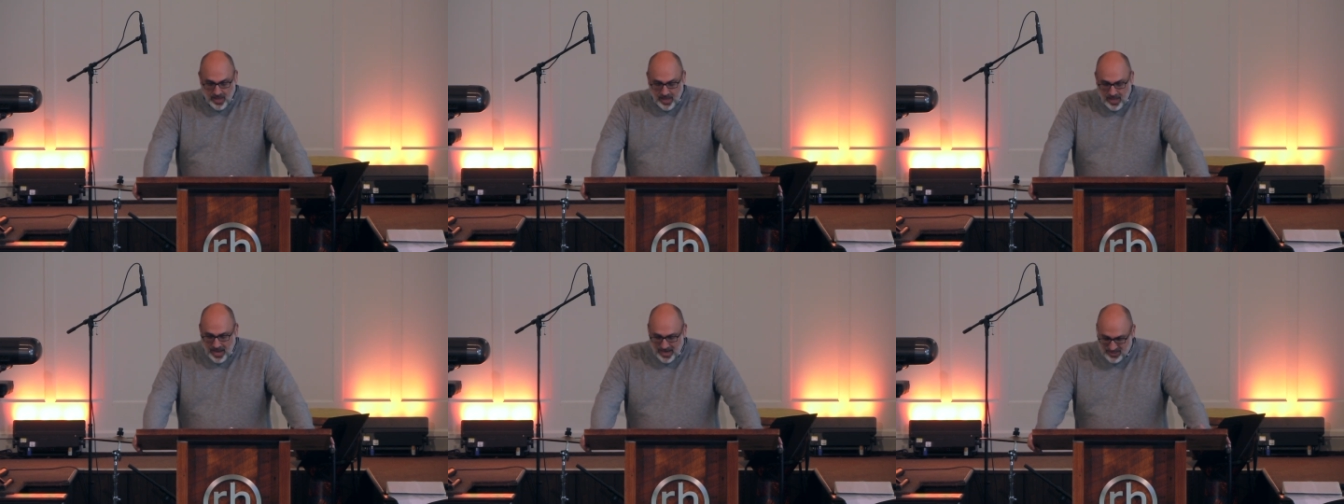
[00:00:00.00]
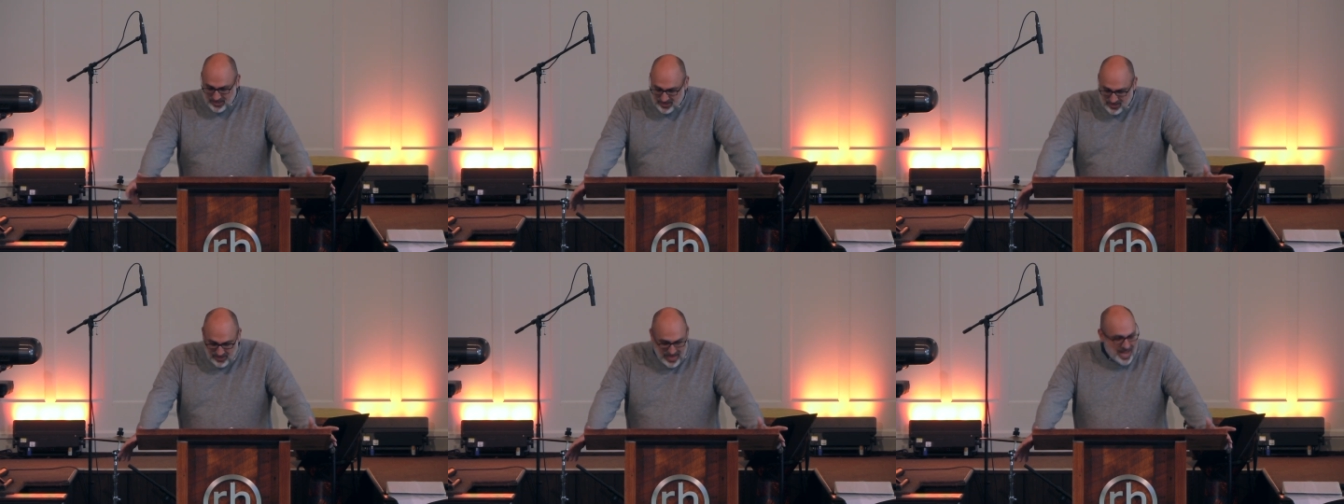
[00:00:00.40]
I
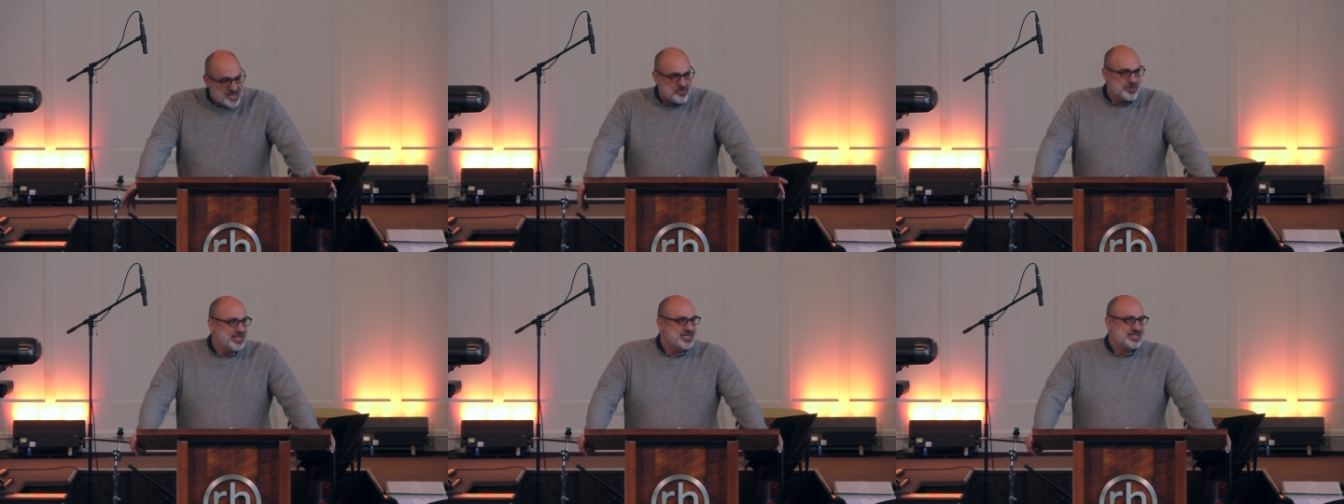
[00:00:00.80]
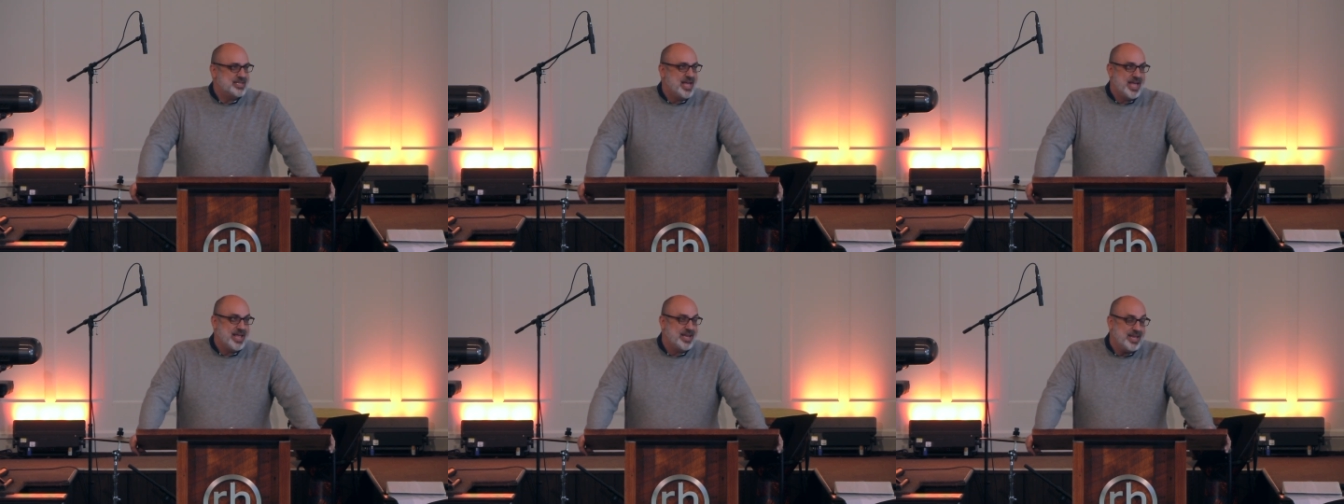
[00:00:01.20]
just naturally
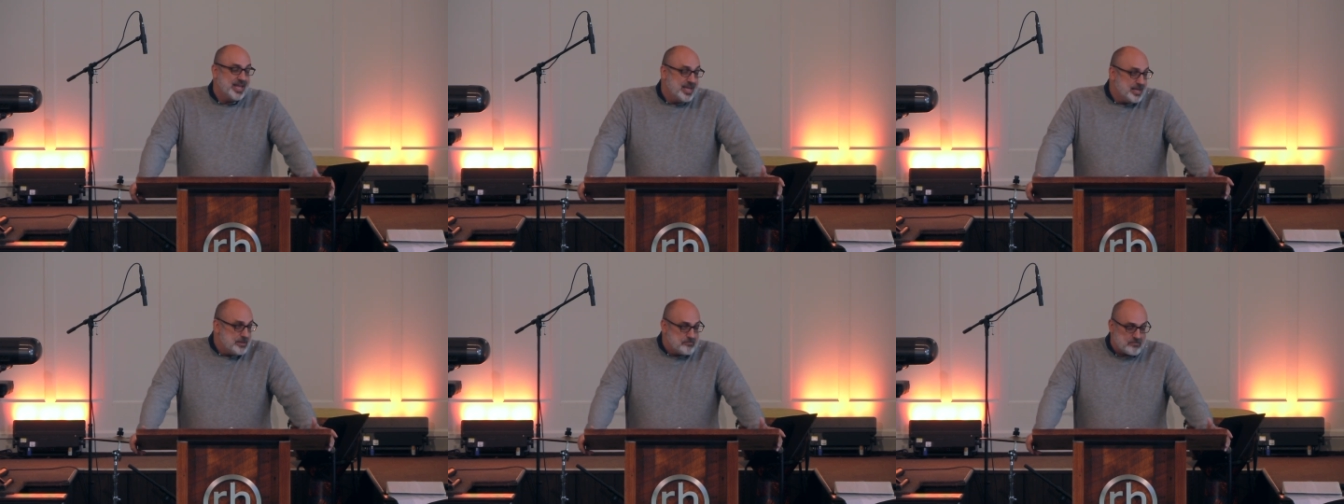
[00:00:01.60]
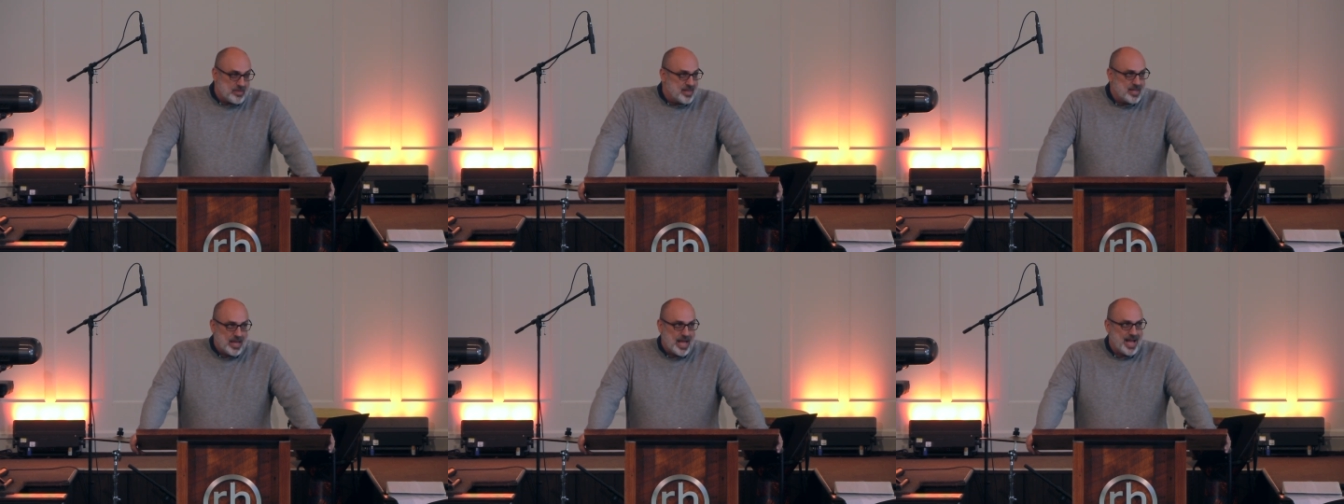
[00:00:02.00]
said,
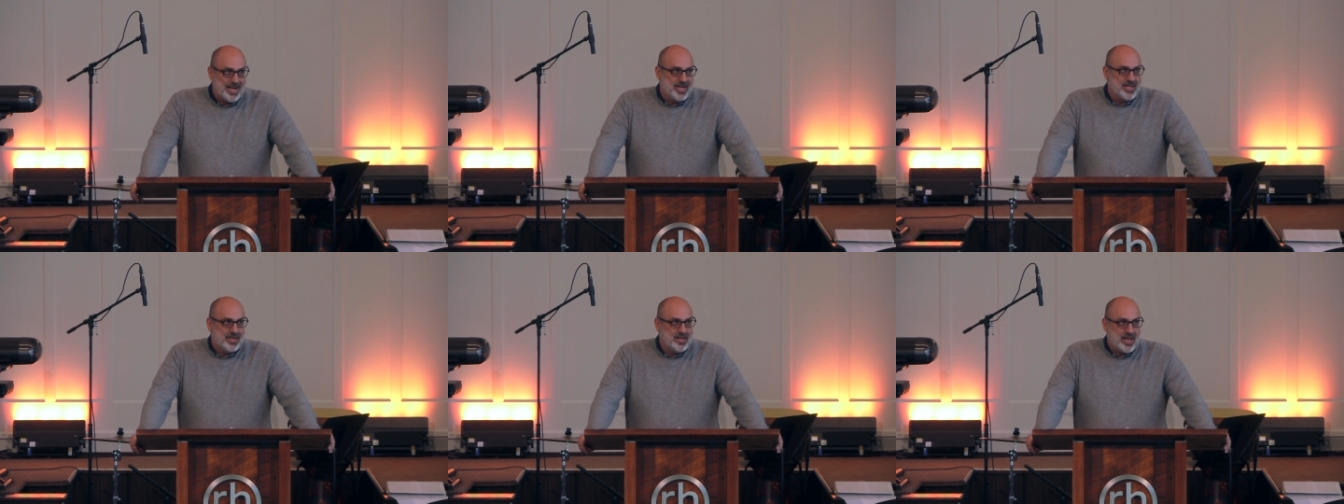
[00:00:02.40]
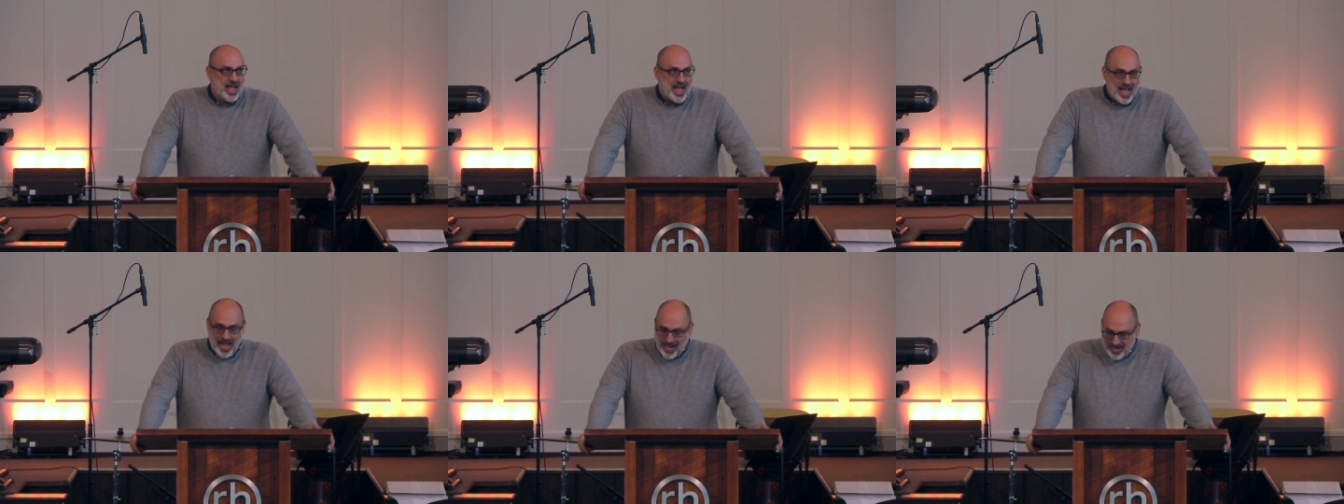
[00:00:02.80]
I didn't,
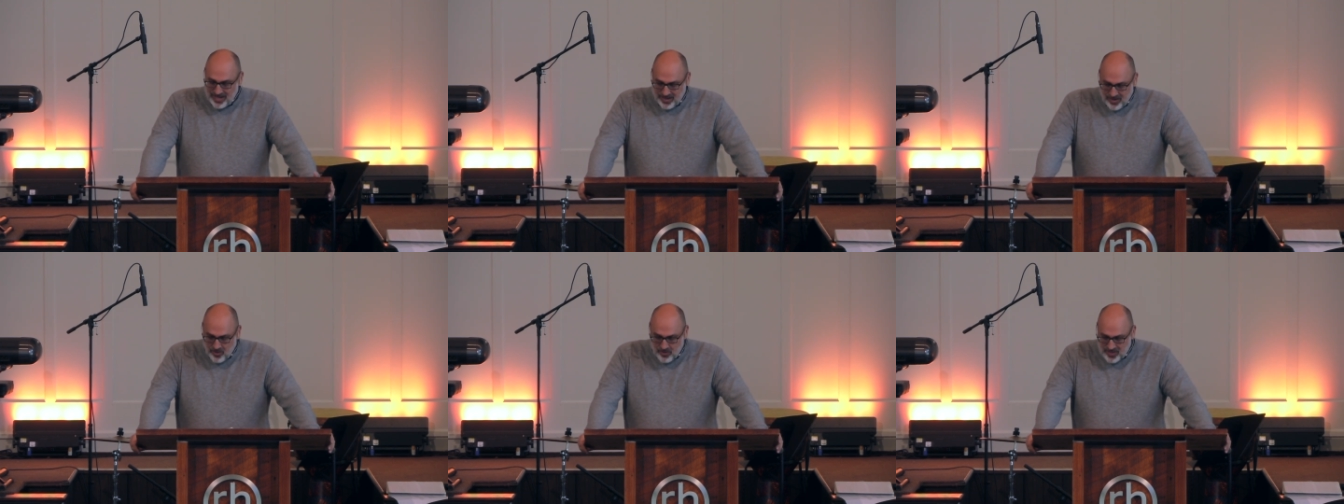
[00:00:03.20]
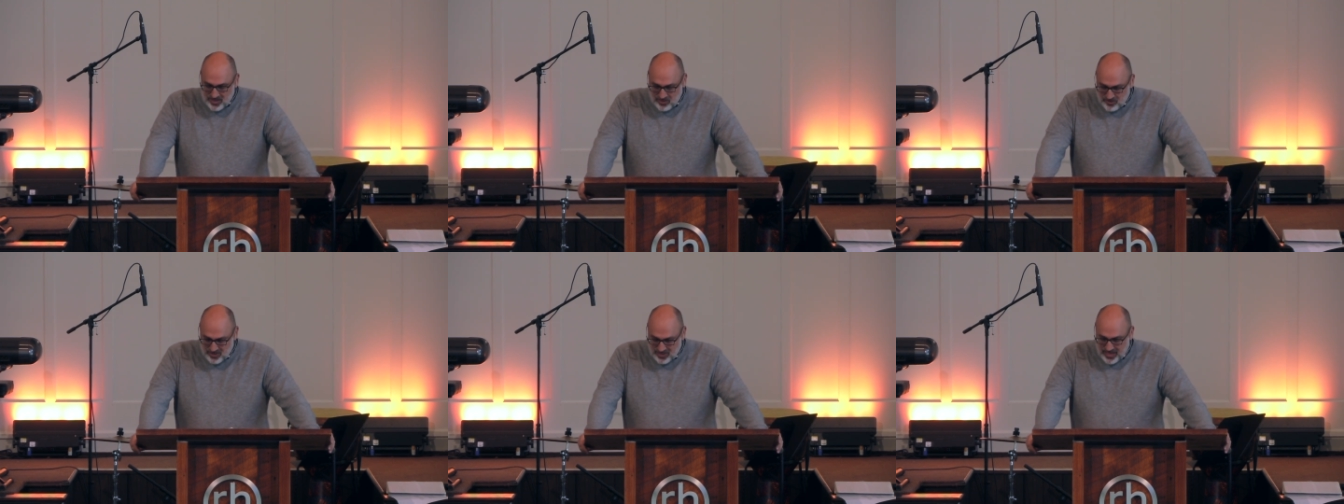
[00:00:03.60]
I didn't know that
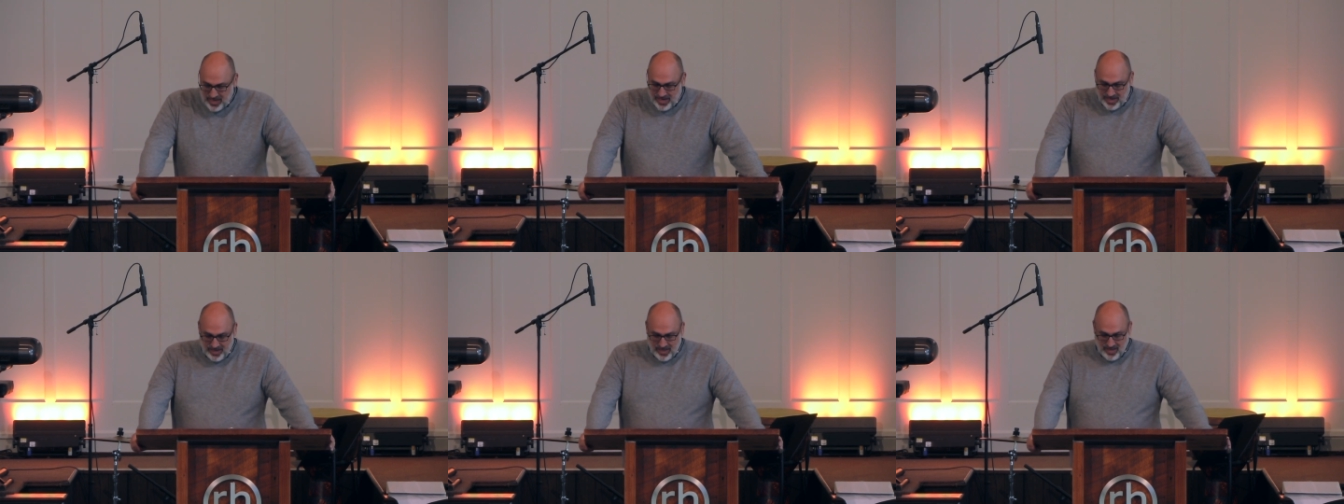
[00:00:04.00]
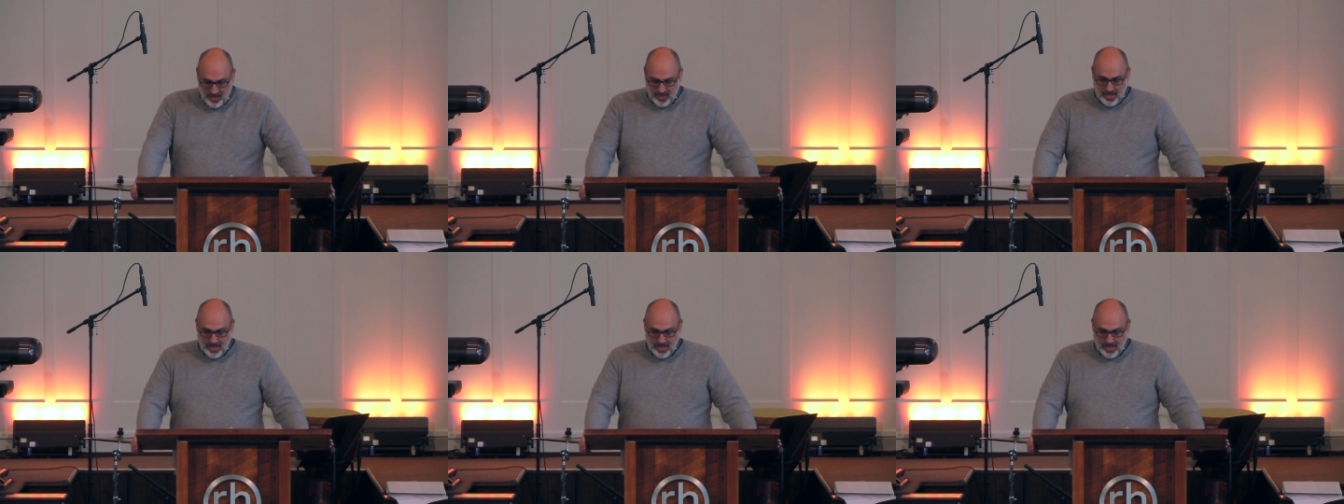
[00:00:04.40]
you skied.